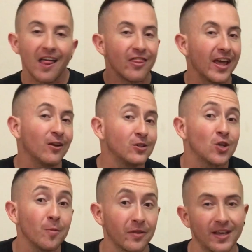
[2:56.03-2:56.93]
Then on
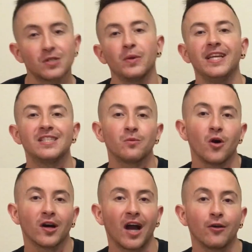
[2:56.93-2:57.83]
top of this, we need to
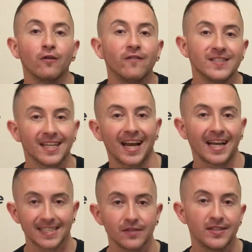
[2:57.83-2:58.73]
work out your physical
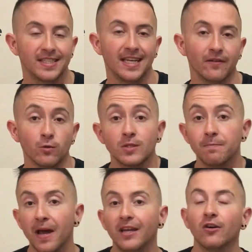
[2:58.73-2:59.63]
activity level,
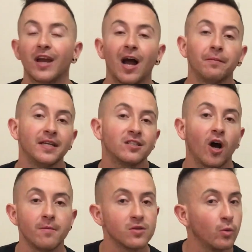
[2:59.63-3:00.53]
depending on how many
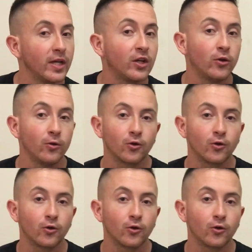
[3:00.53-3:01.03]
times a week you